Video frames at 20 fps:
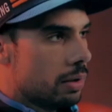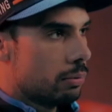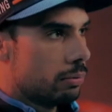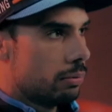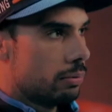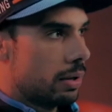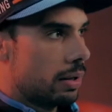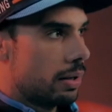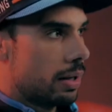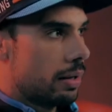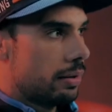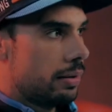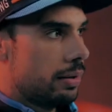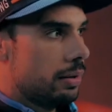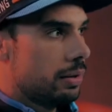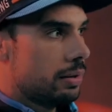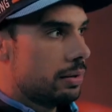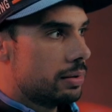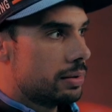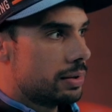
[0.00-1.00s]
Well, I
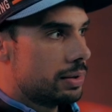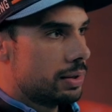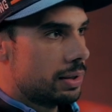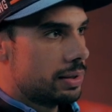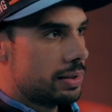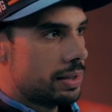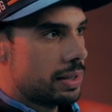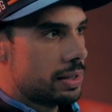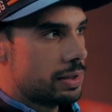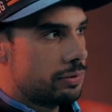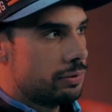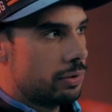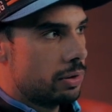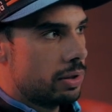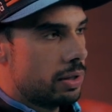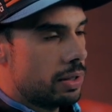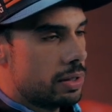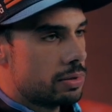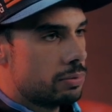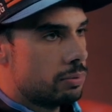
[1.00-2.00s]
think success
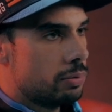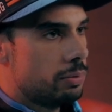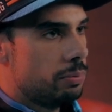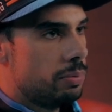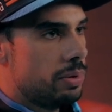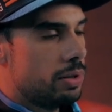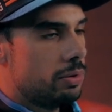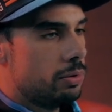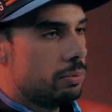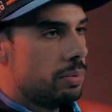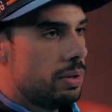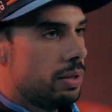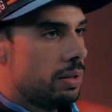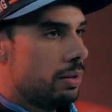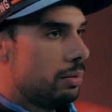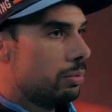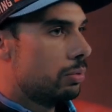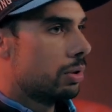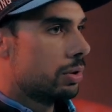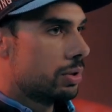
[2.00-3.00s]
for us would be to
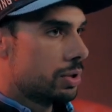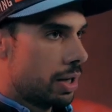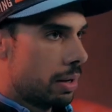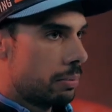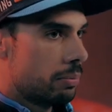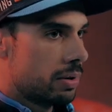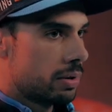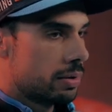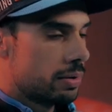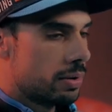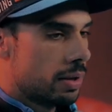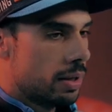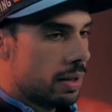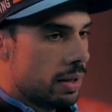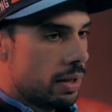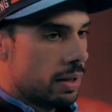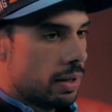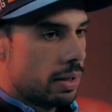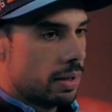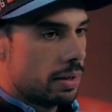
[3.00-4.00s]
be world champion.
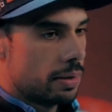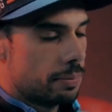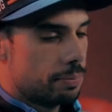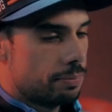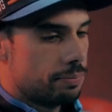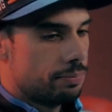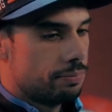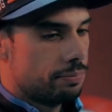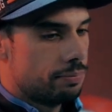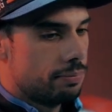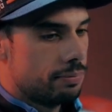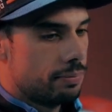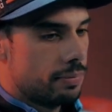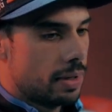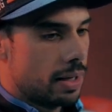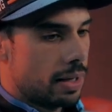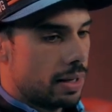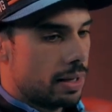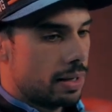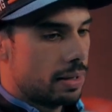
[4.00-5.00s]

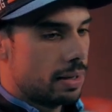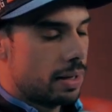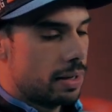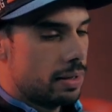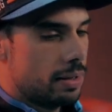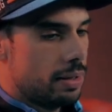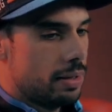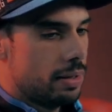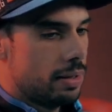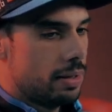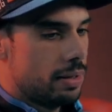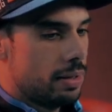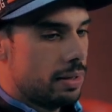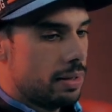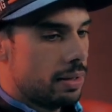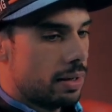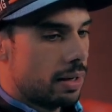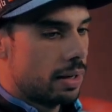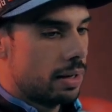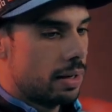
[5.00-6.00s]

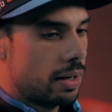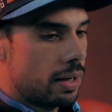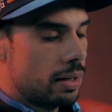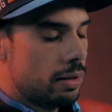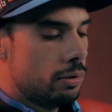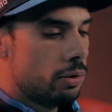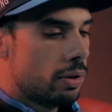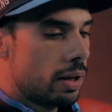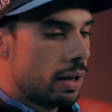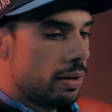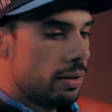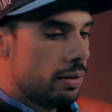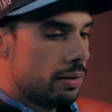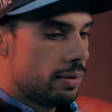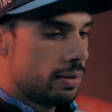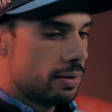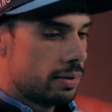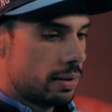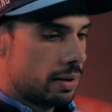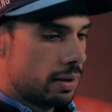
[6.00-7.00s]
I look at
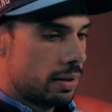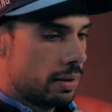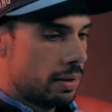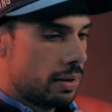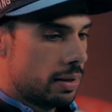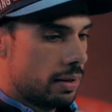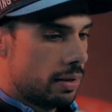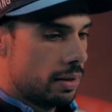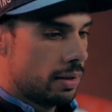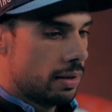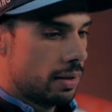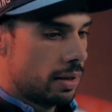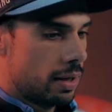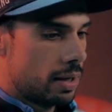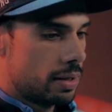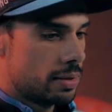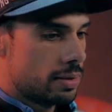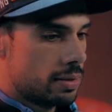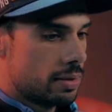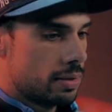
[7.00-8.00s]
it
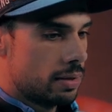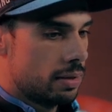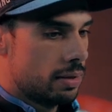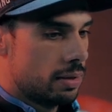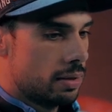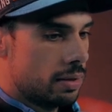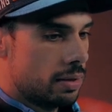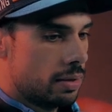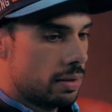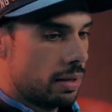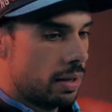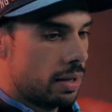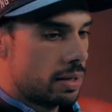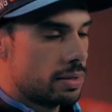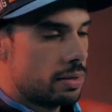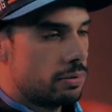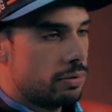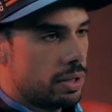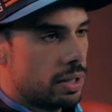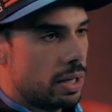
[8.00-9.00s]
as
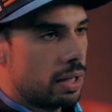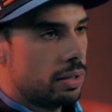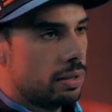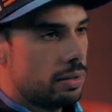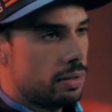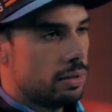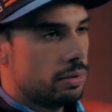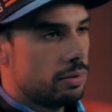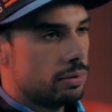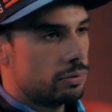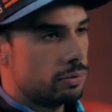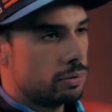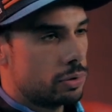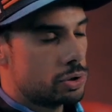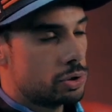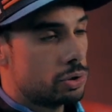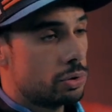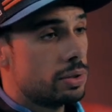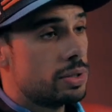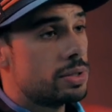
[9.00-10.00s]
a reality.
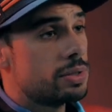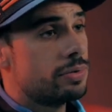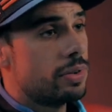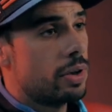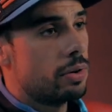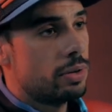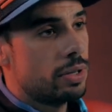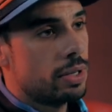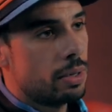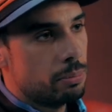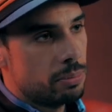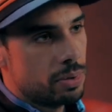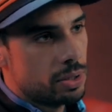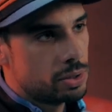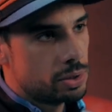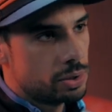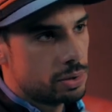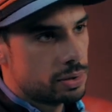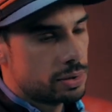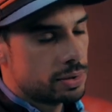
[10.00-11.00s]
For sure, it's very
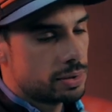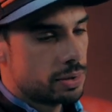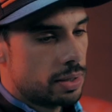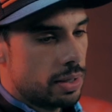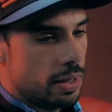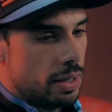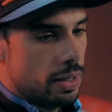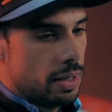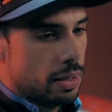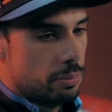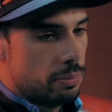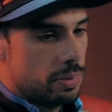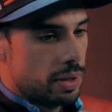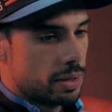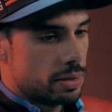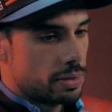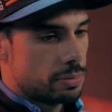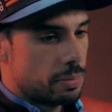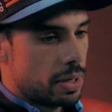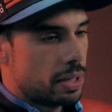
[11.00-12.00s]
ambitious,
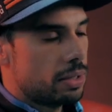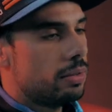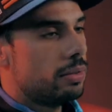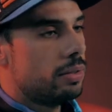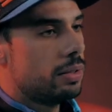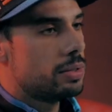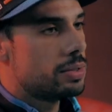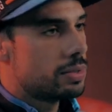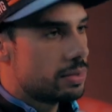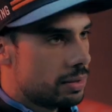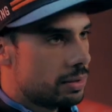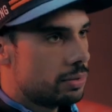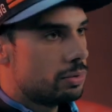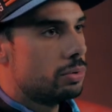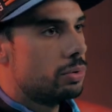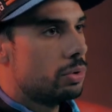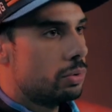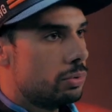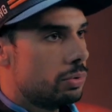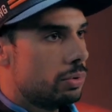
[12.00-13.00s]
because many things need
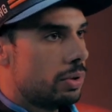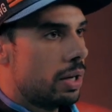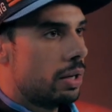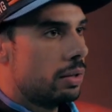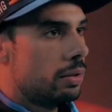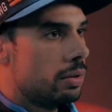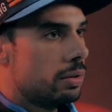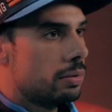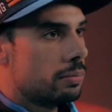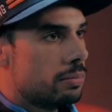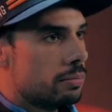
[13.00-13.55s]
to go together.